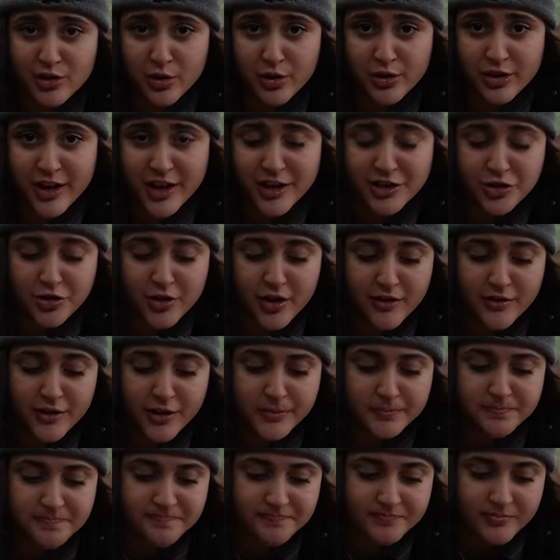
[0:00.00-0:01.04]
a DoorDash
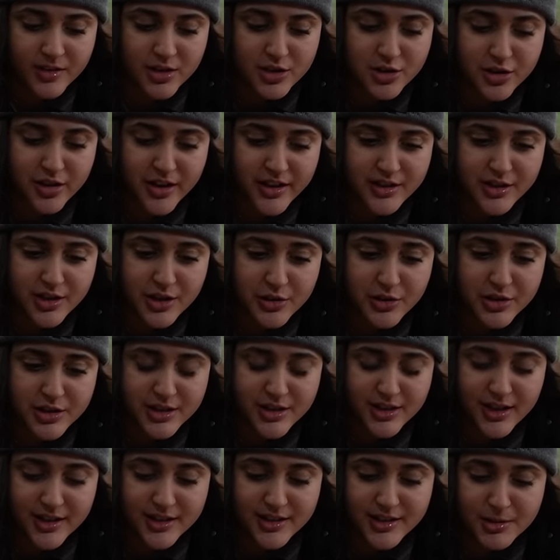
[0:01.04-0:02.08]
driver, so that's always
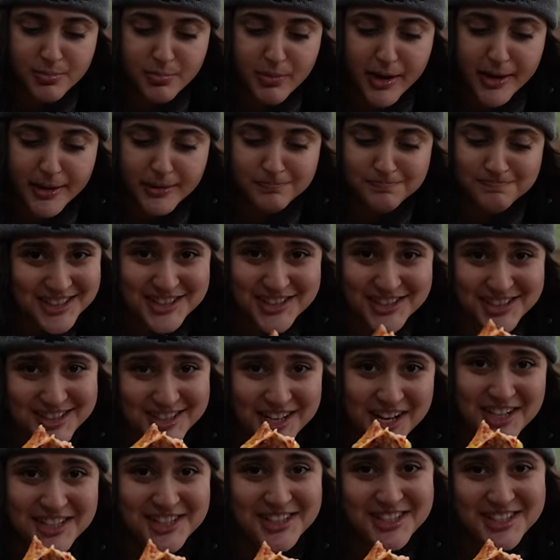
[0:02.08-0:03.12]
nice, but this is
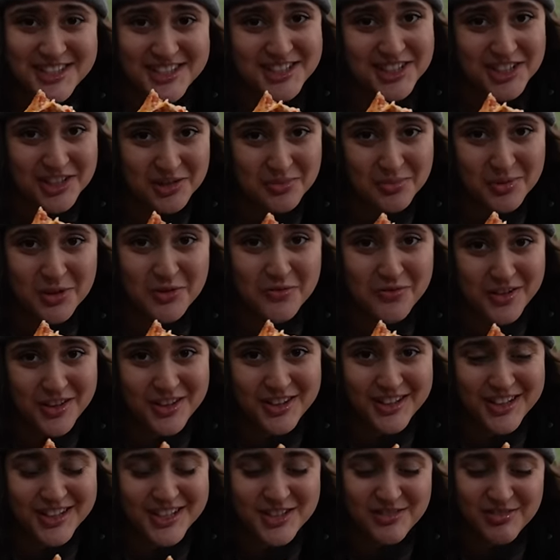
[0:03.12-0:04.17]
not sustainable for the
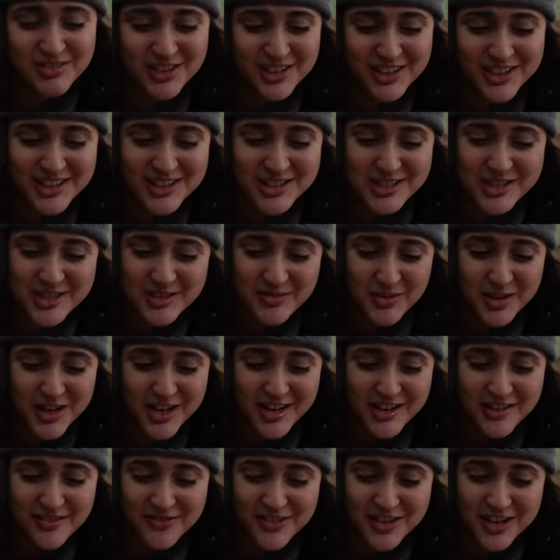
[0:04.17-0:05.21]
next few days. We
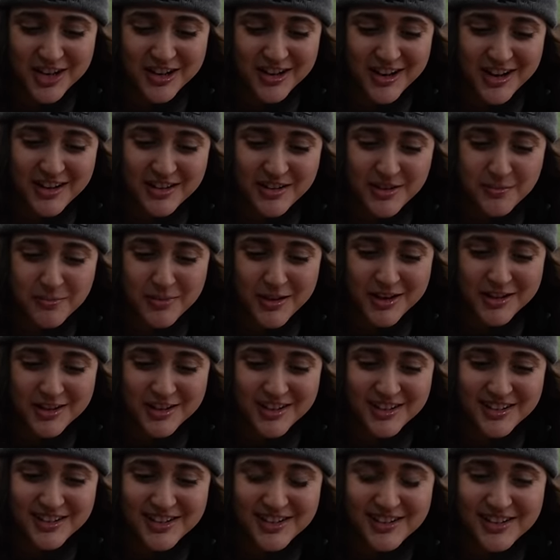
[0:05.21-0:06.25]
got to figure out a
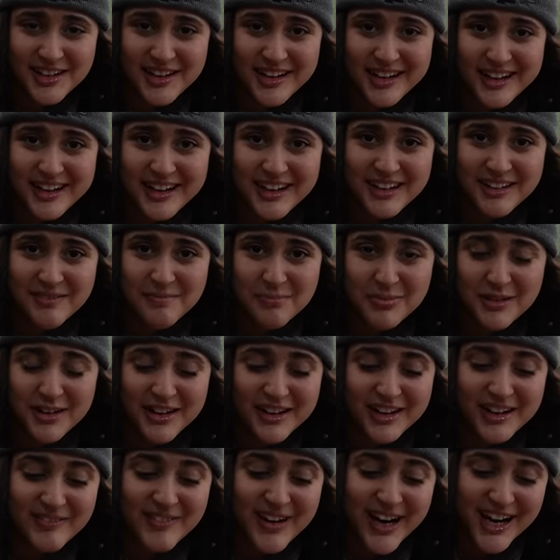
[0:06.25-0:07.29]
better
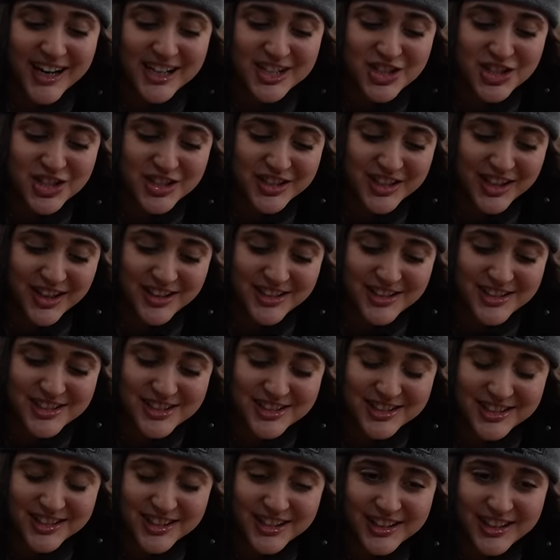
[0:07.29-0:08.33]
plan of action,
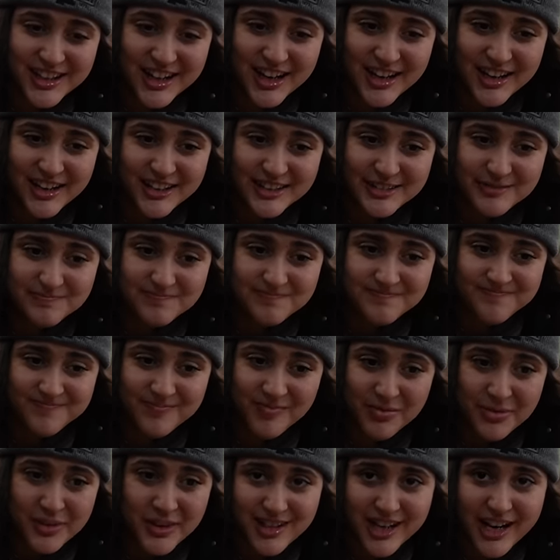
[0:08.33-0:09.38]
honestly. I
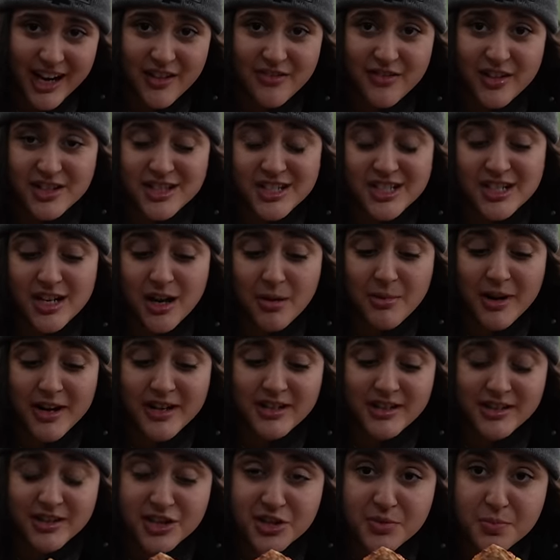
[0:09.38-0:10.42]
have some
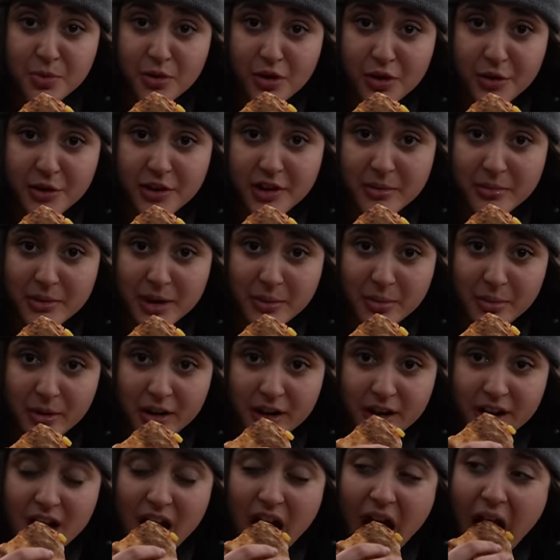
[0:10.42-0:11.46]
ideas brewing in my
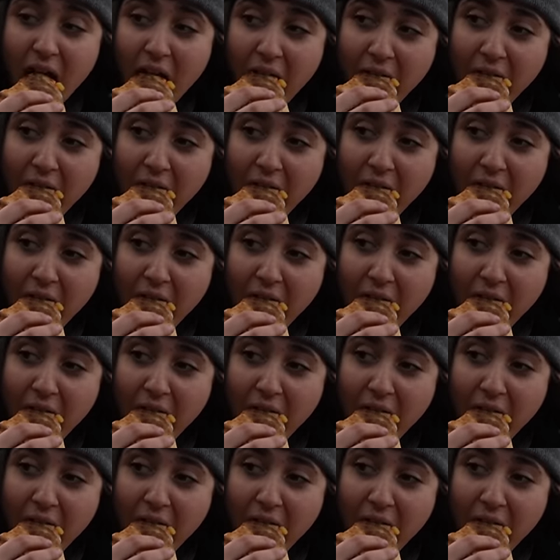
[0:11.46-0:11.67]
brain.